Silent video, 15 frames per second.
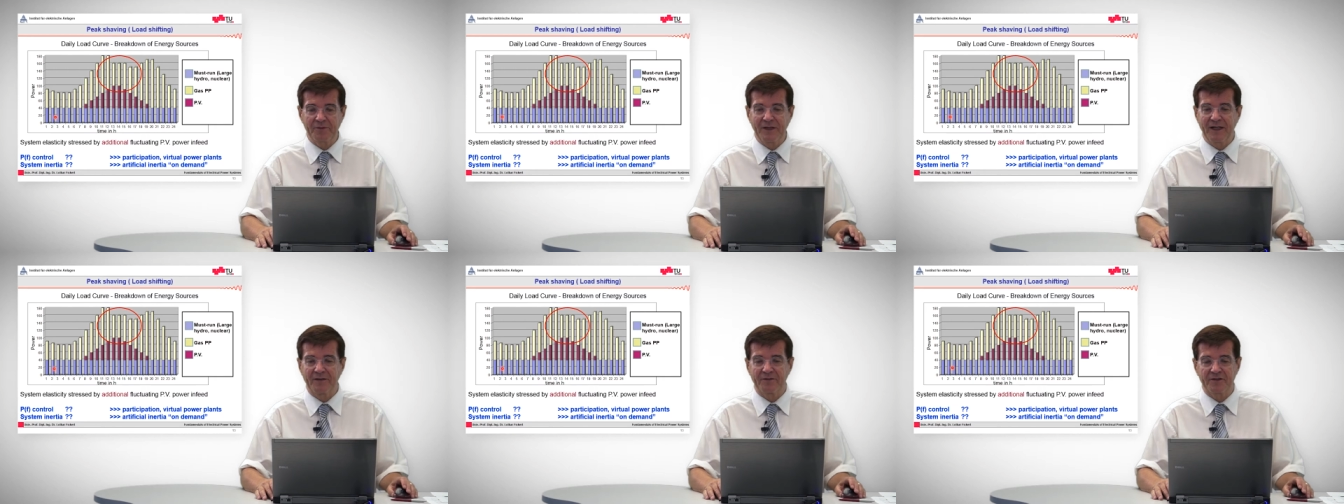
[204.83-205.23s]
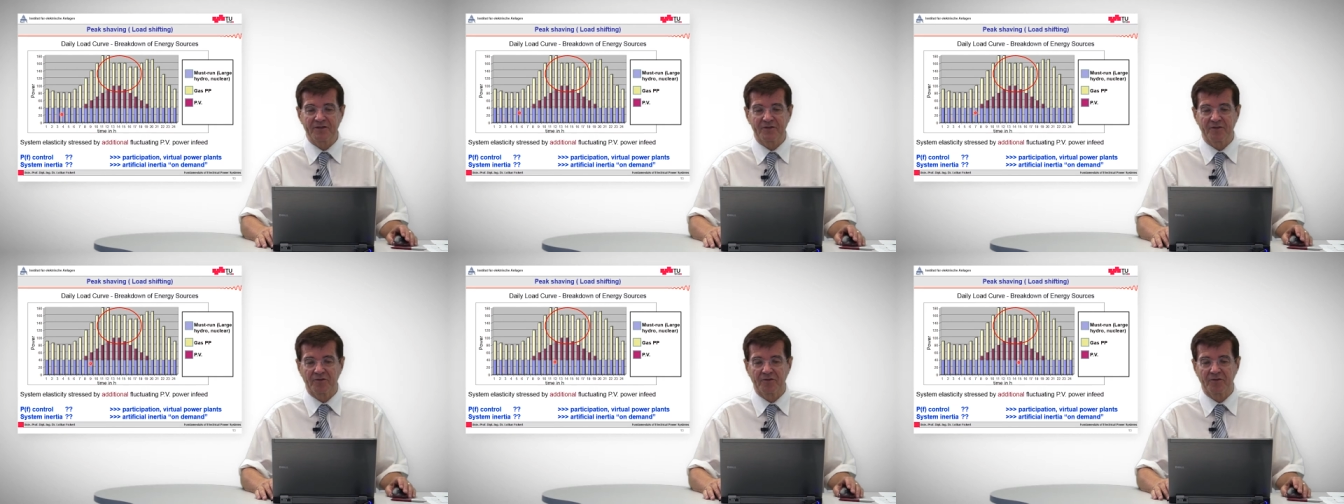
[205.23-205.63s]
We have the
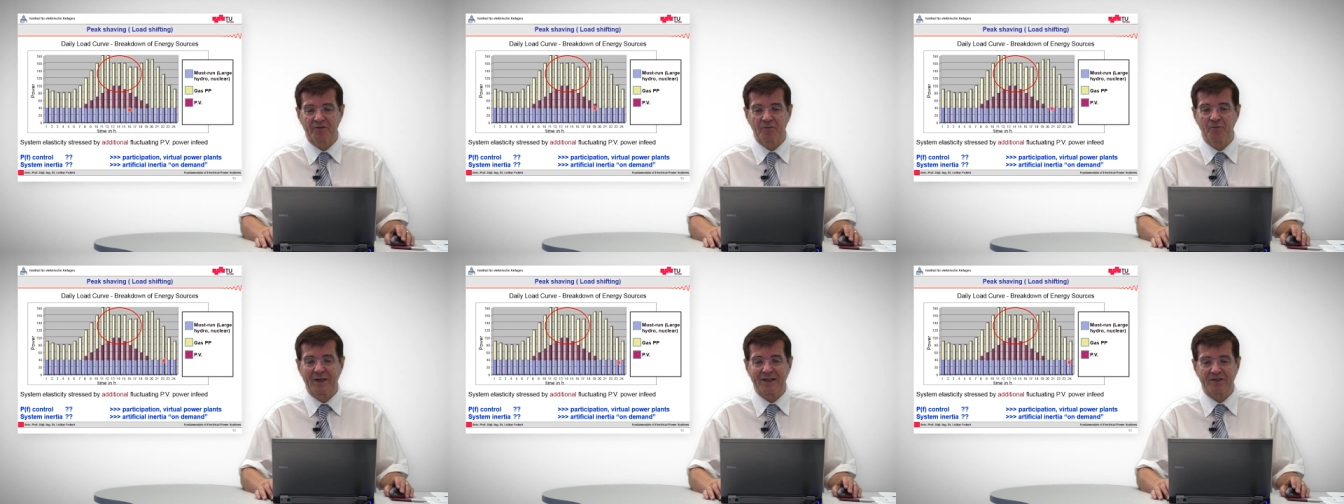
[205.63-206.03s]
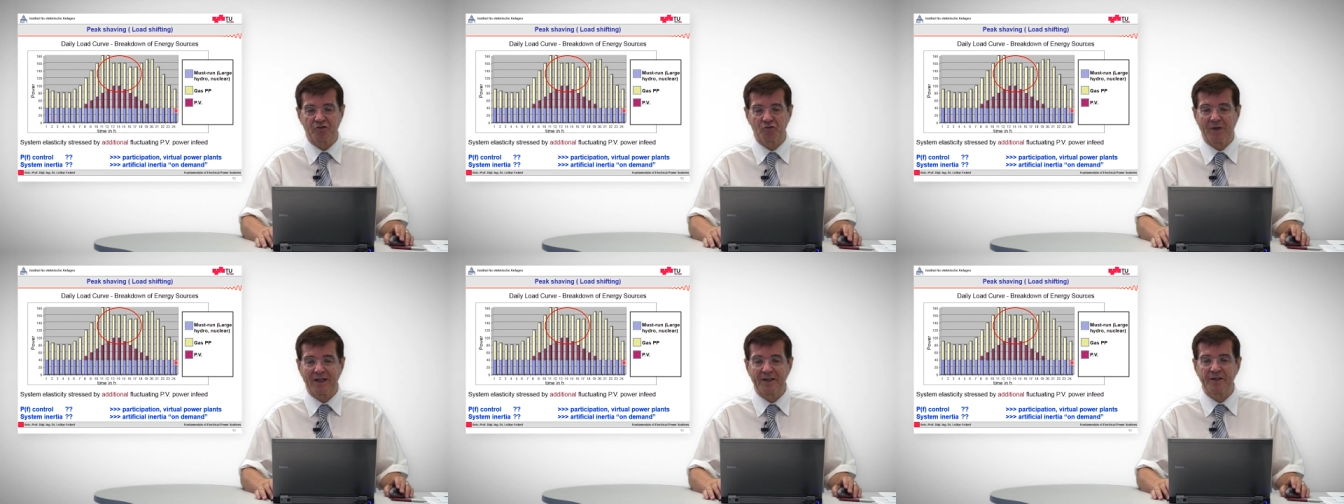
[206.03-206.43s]
so-called
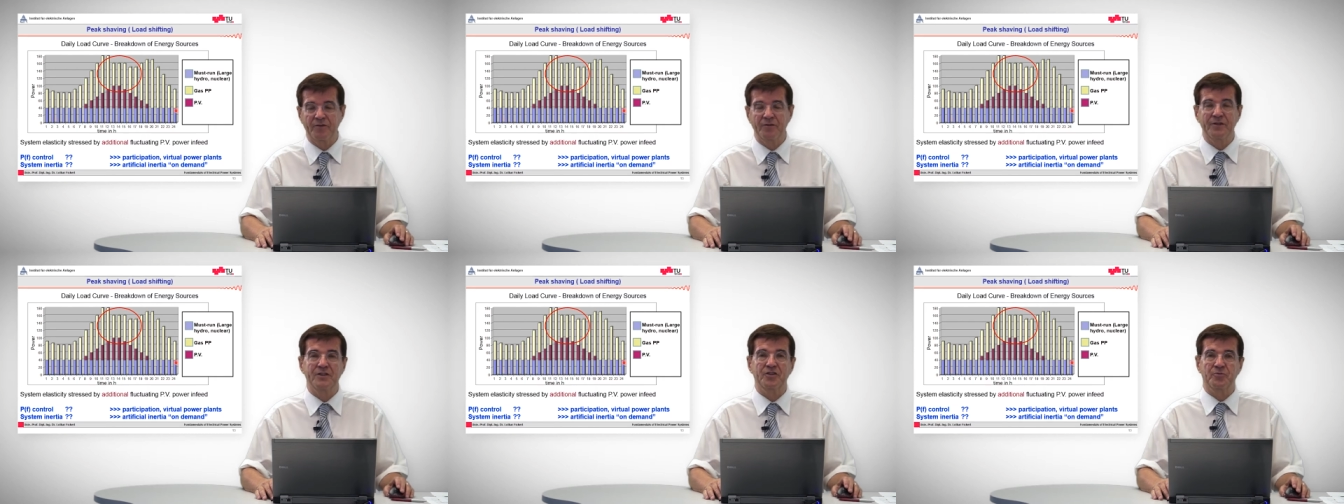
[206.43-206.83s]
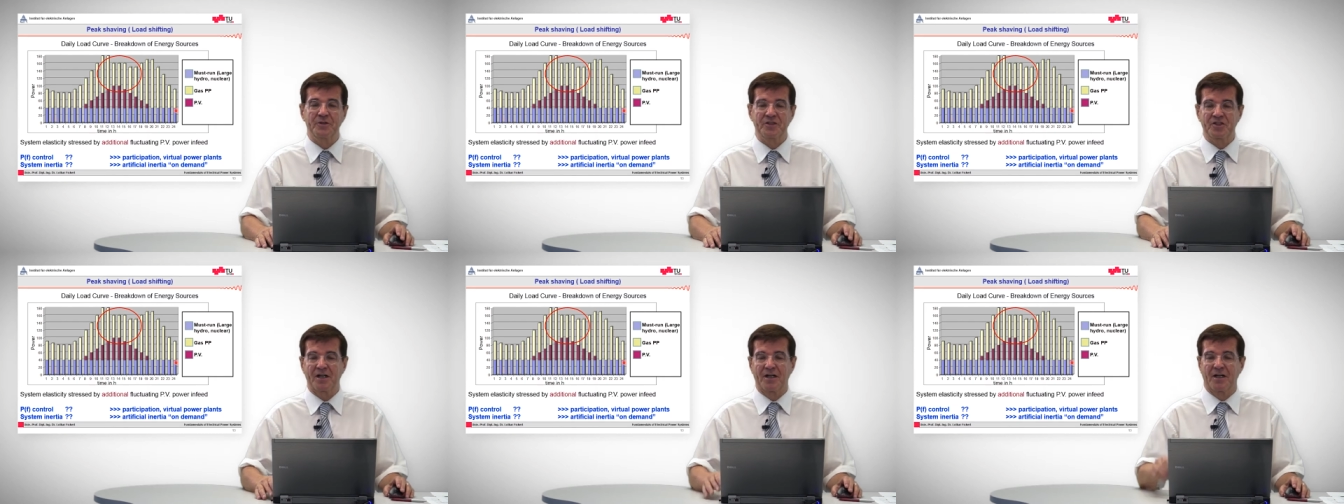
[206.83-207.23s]
must-run units,
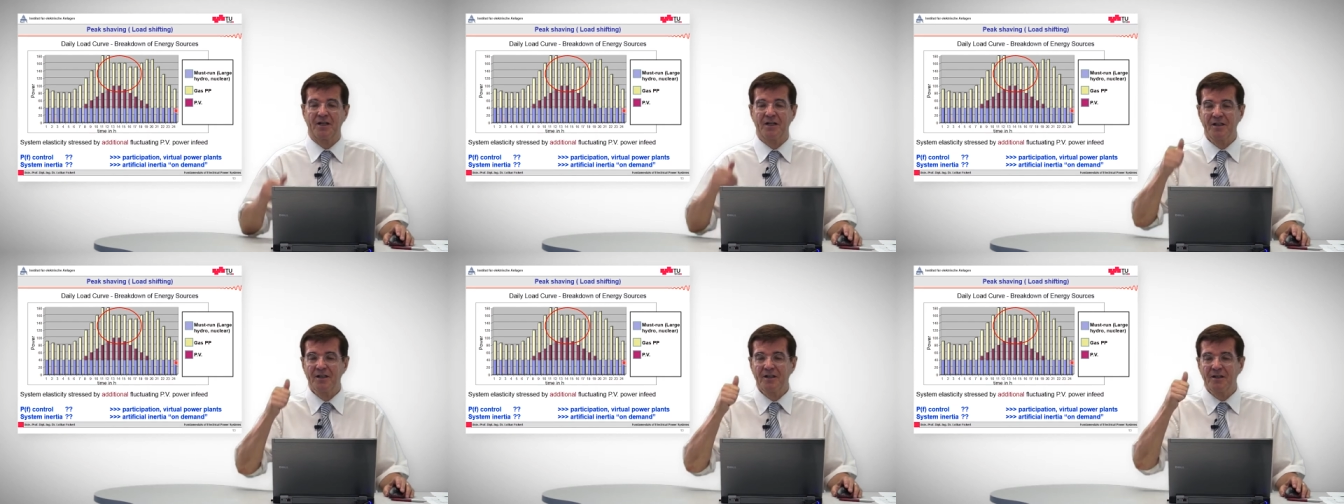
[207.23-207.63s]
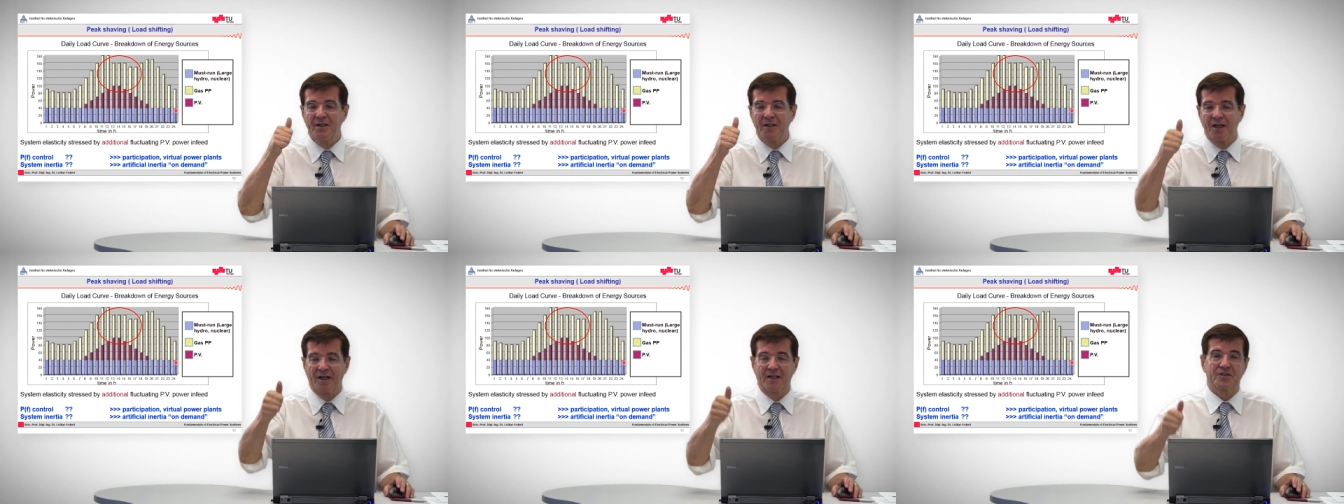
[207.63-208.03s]
which are
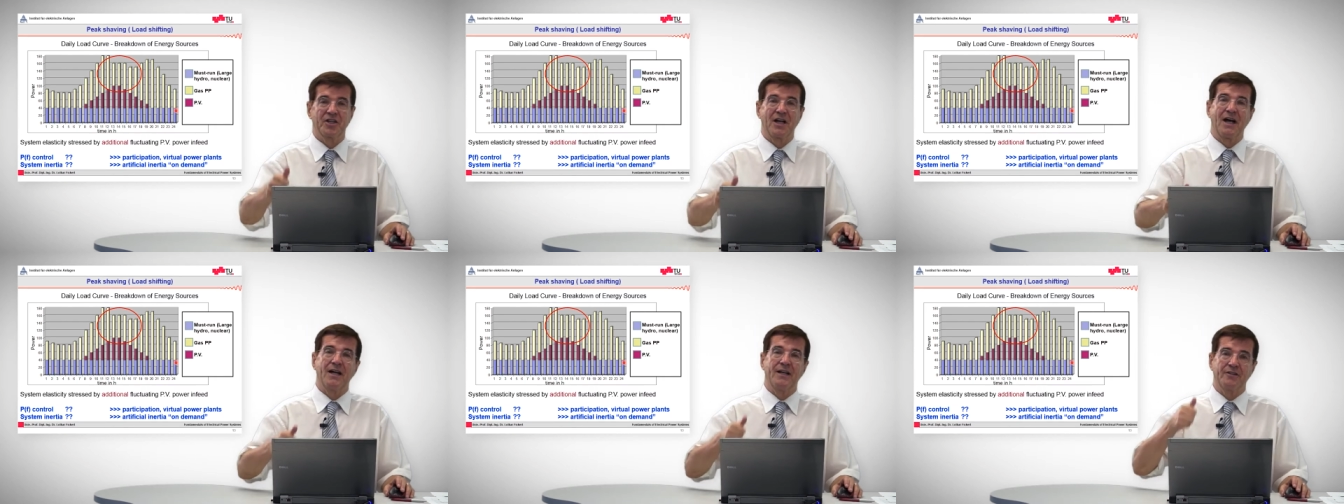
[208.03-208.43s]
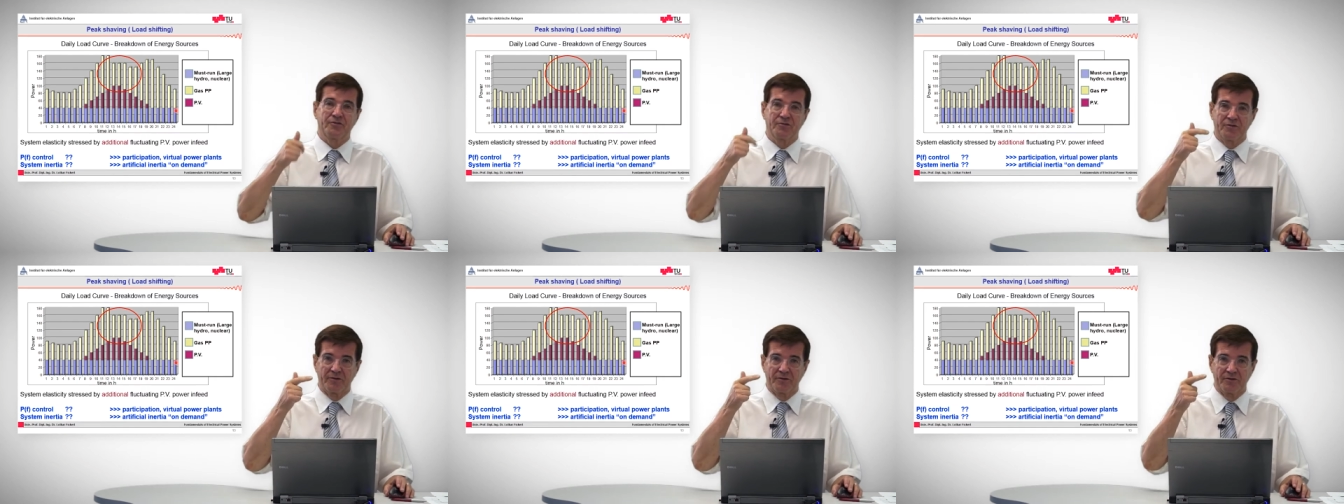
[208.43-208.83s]
large
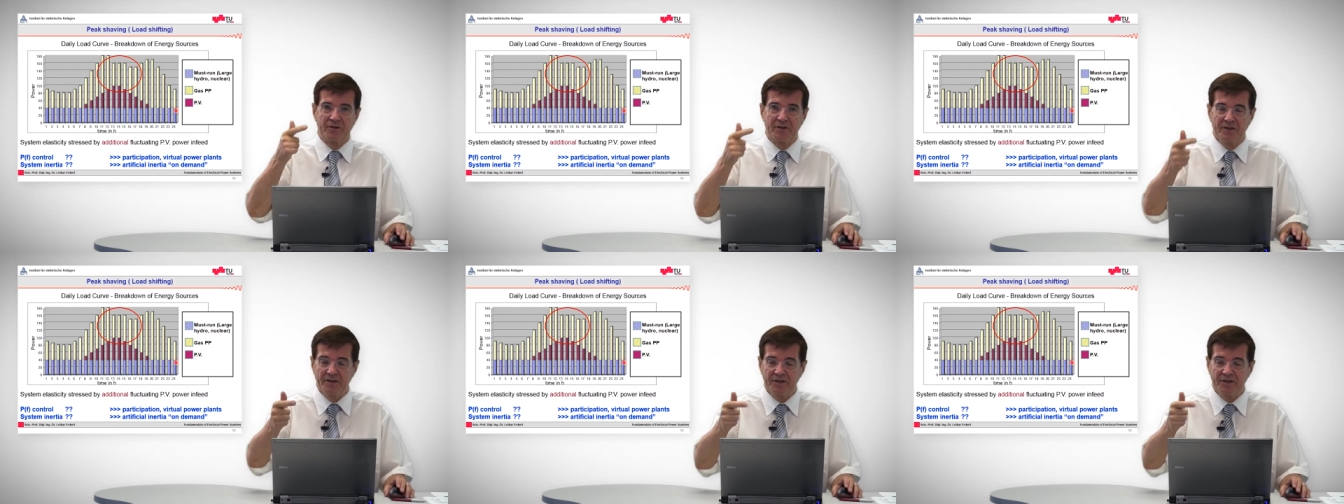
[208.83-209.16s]
hydro,